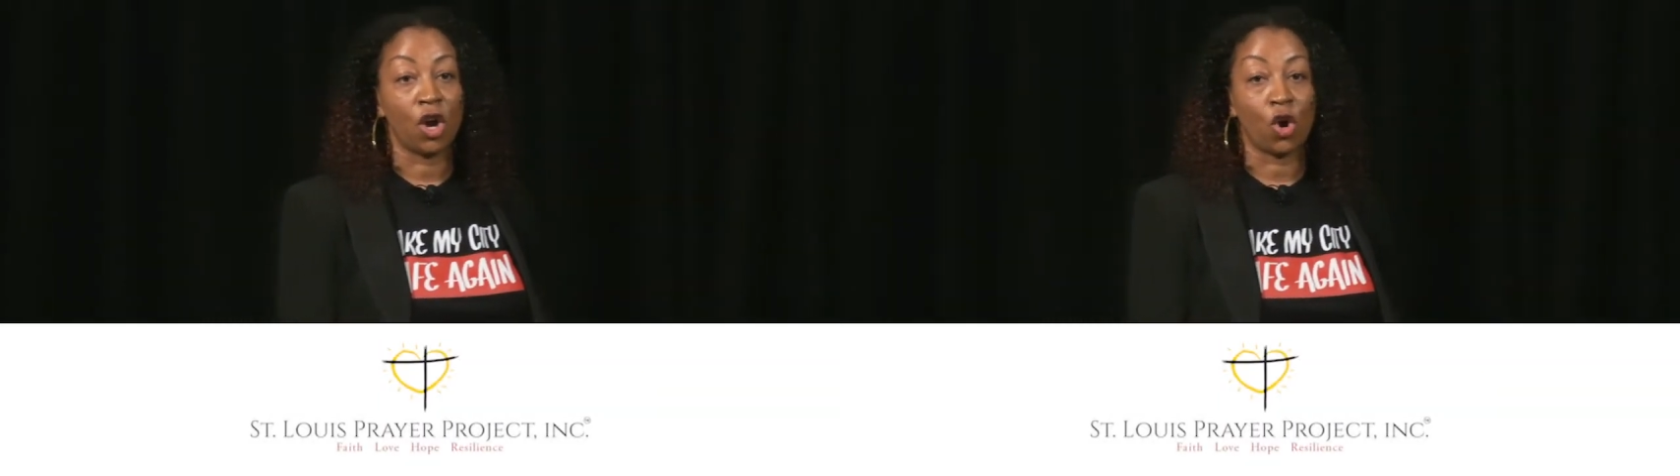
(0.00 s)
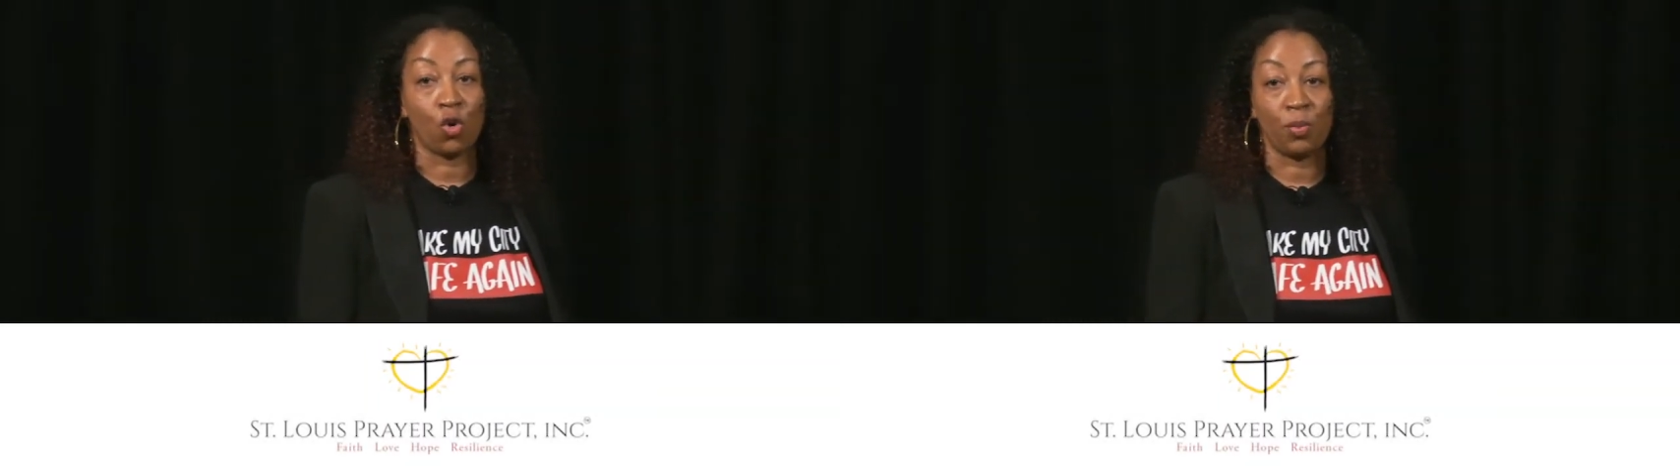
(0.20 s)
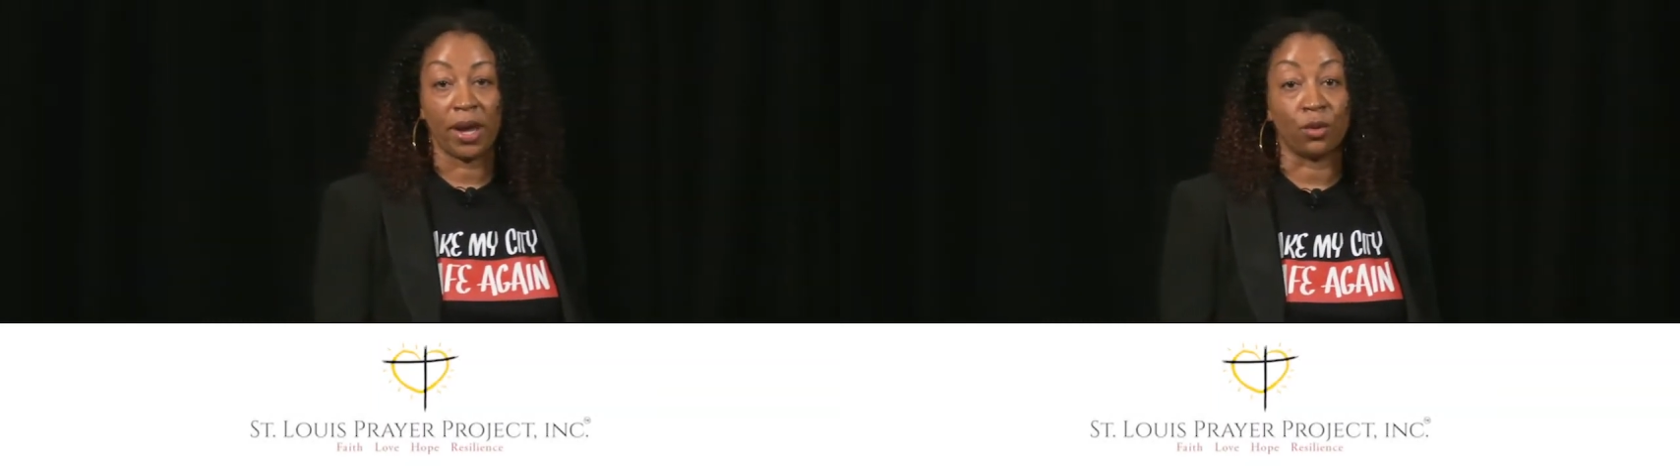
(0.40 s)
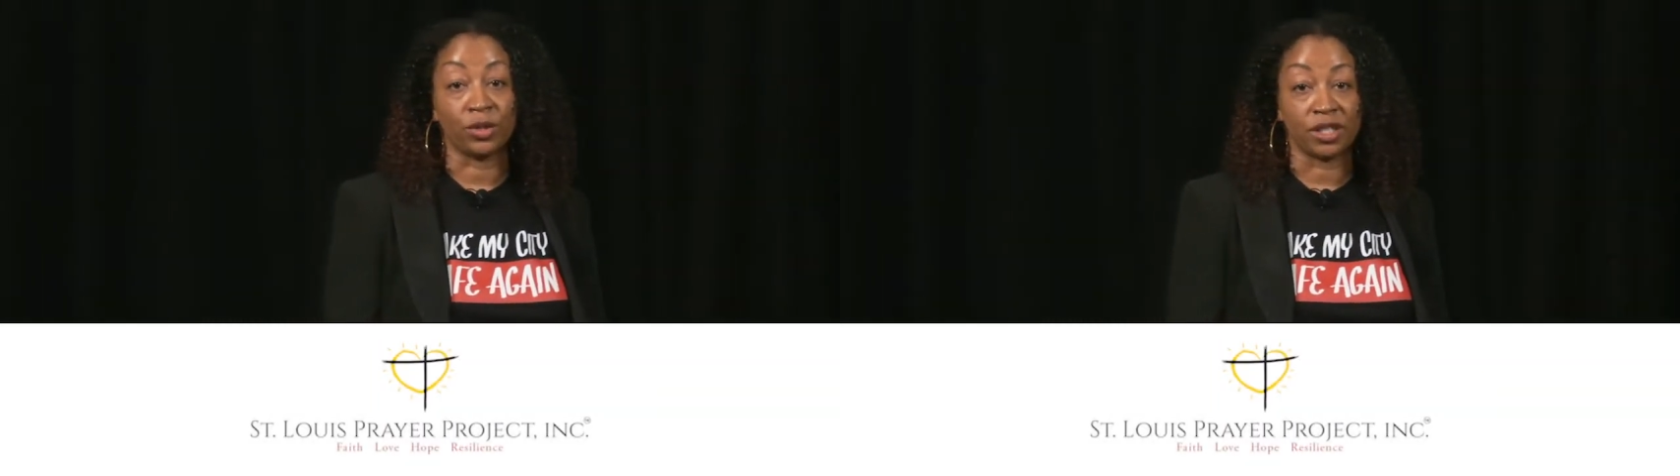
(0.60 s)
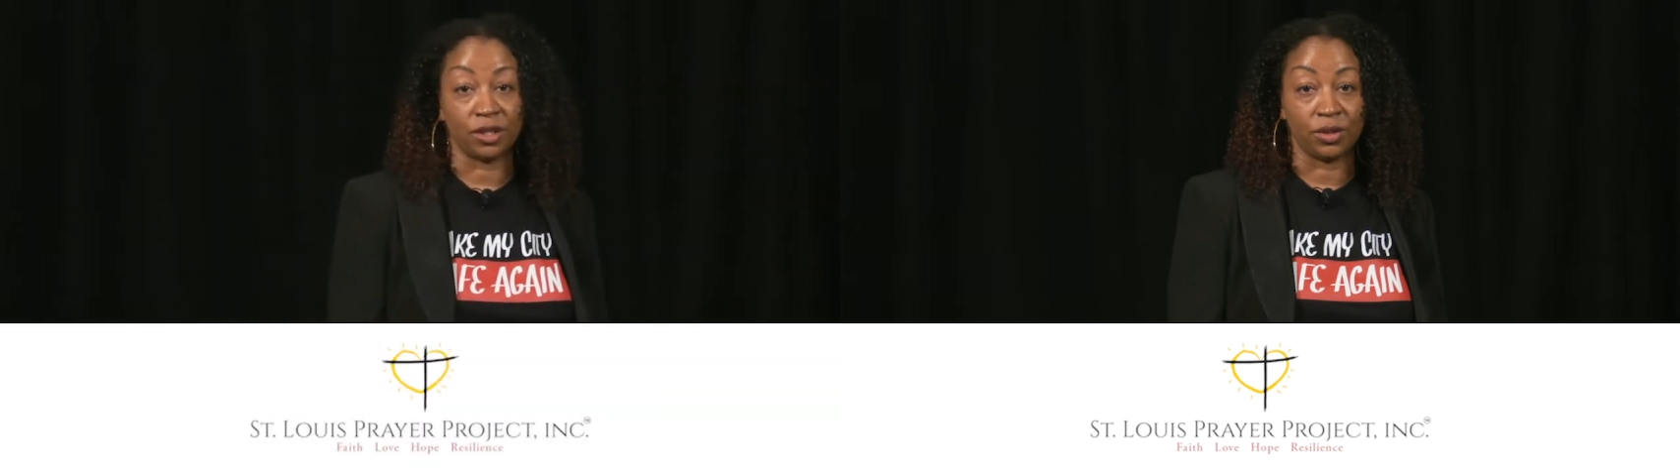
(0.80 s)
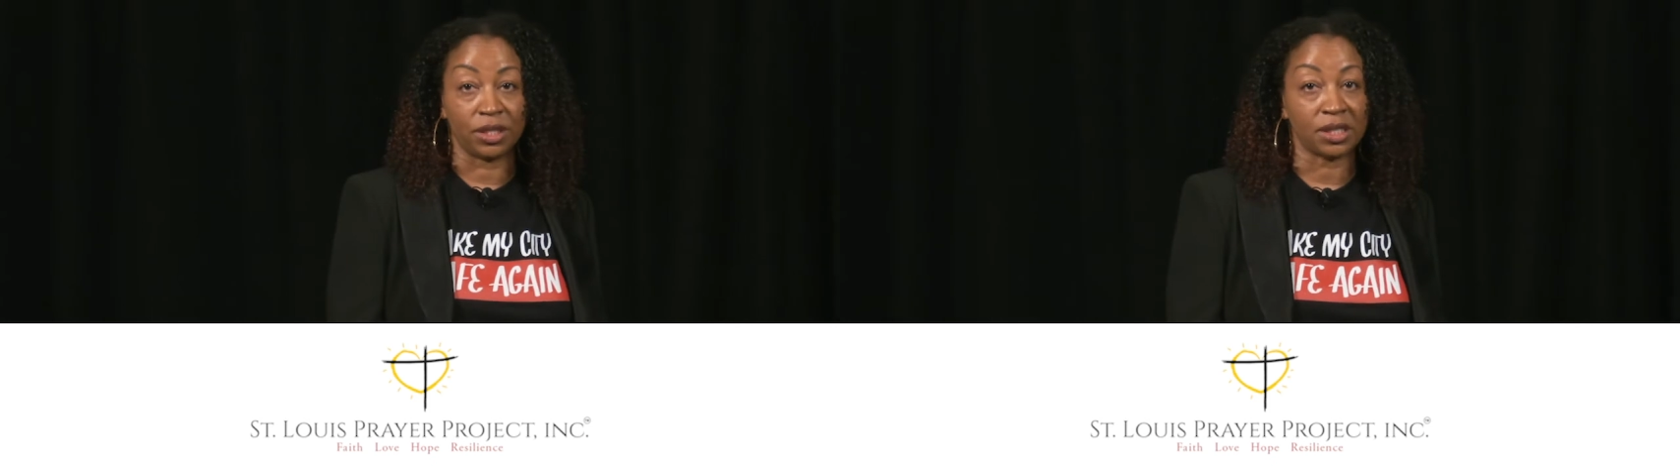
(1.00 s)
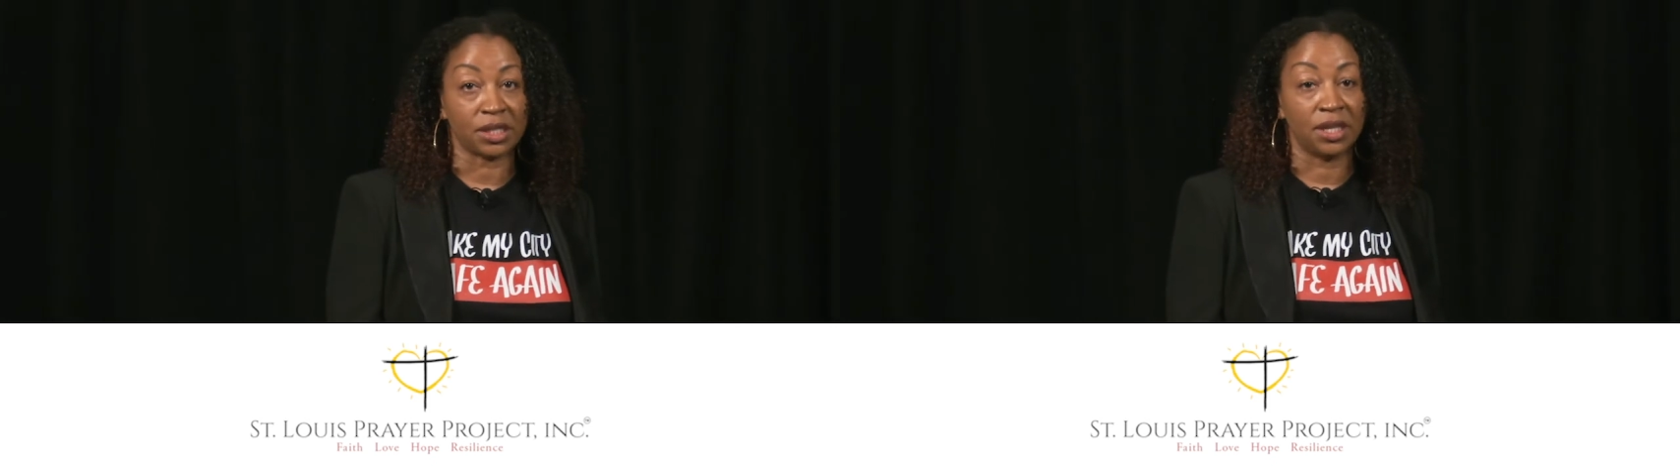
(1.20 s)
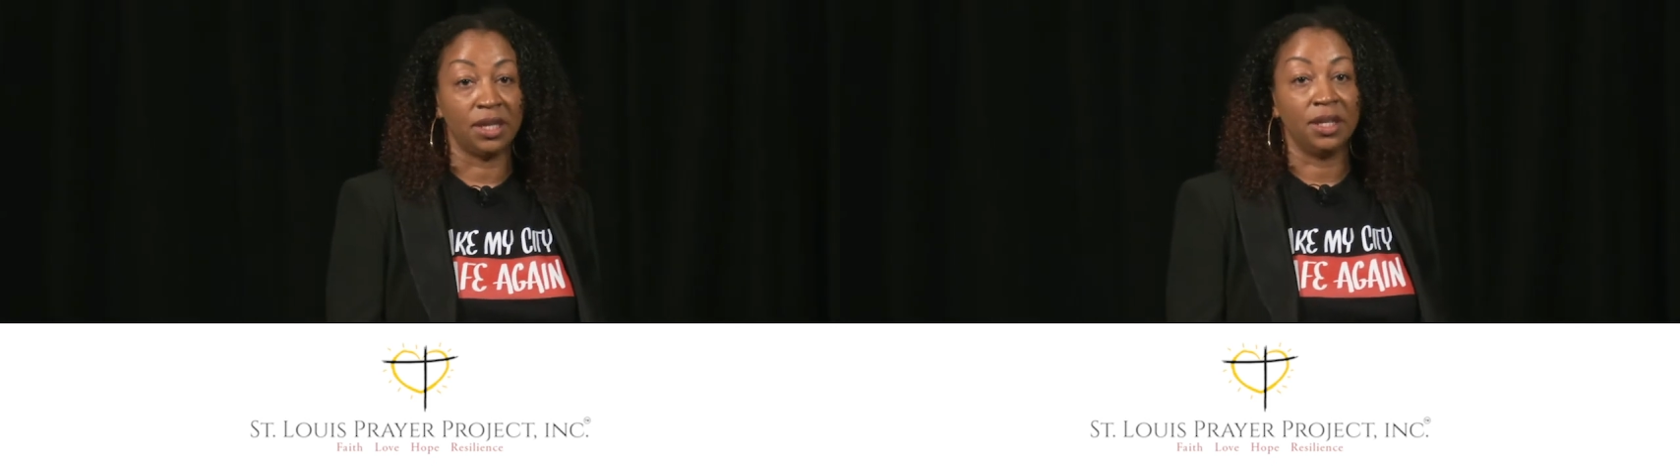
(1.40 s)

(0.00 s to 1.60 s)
hope, and resilience.